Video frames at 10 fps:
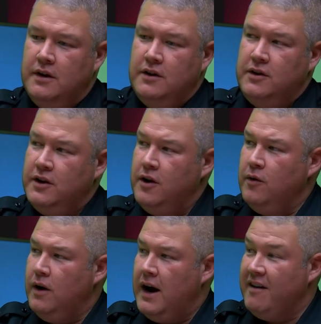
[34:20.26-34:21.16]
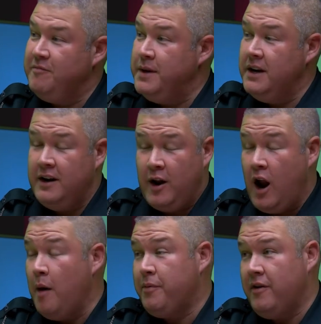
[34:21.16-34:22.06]
You know, I've been in an
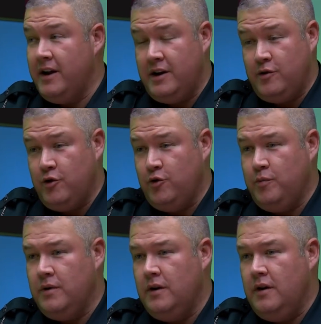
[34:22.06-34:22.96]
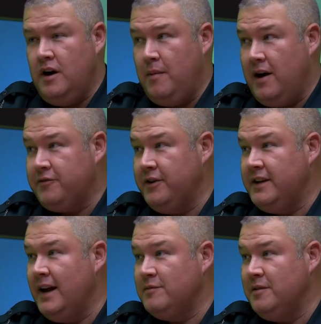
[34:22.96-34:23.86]
operating room about 3
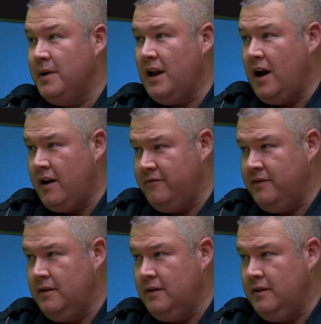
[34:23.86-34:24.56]
times in my life.